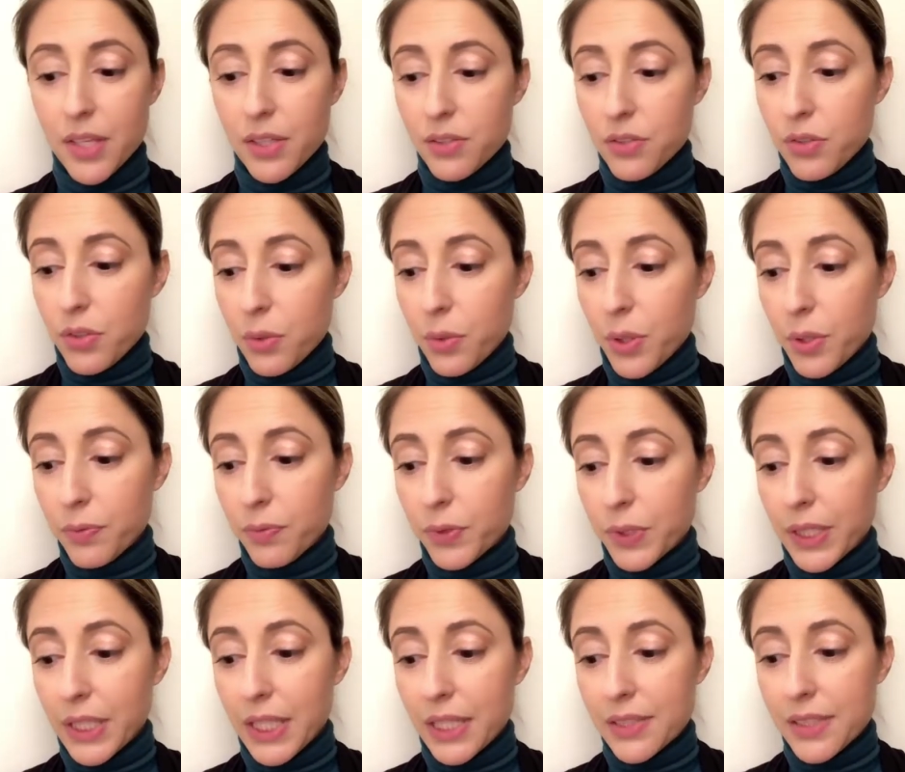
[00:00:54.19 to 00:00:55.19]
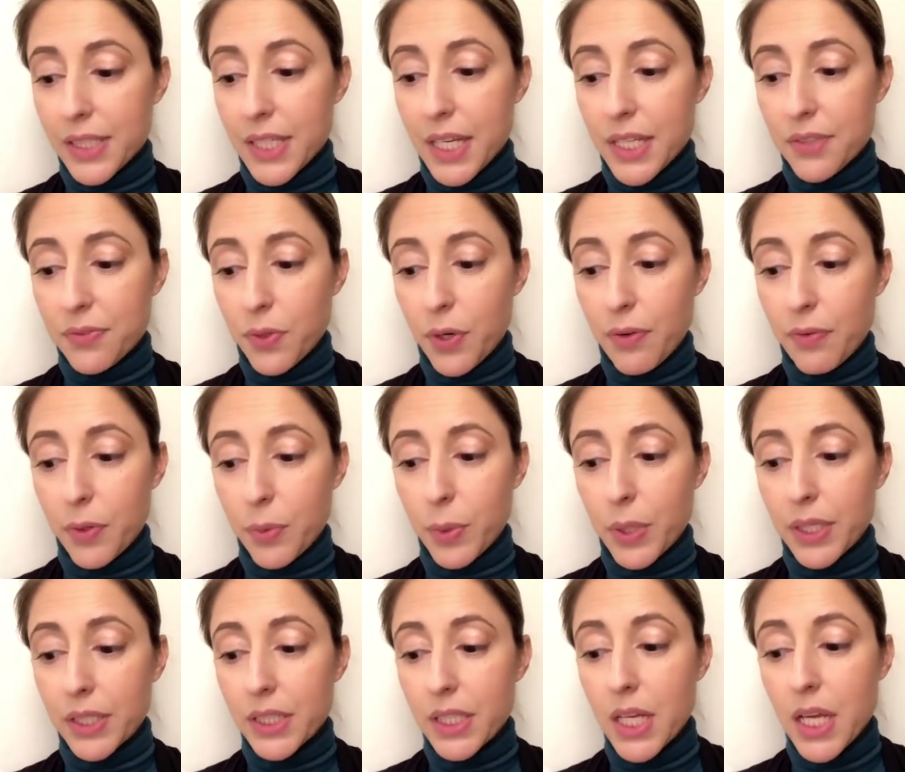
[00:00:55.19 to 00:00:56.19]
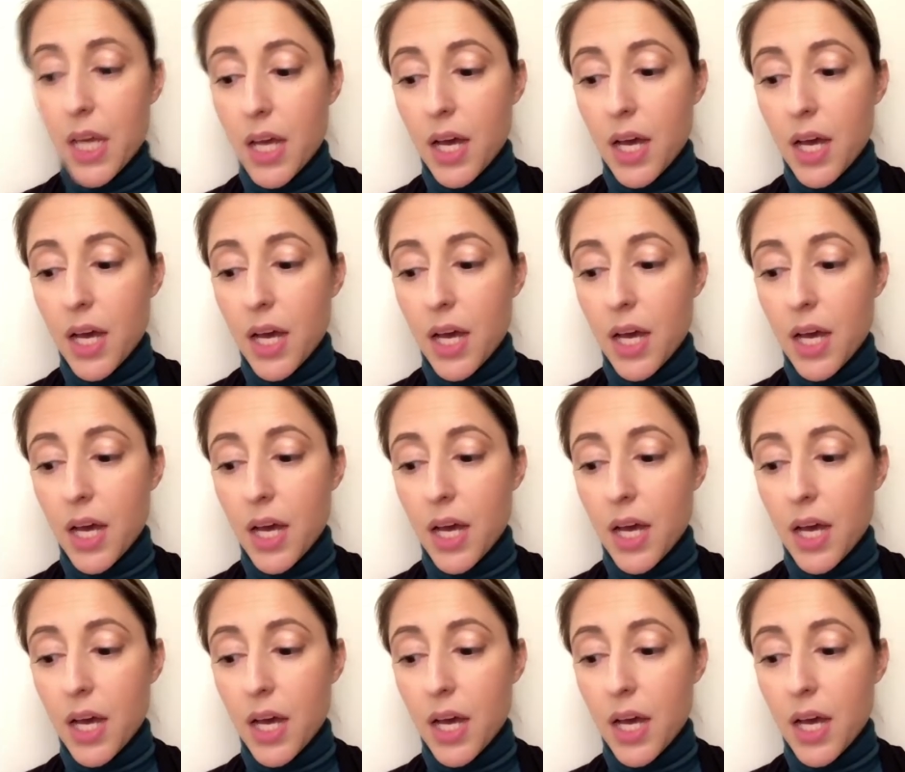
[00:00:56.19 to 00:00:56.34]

So hopefully that's the case for everyone.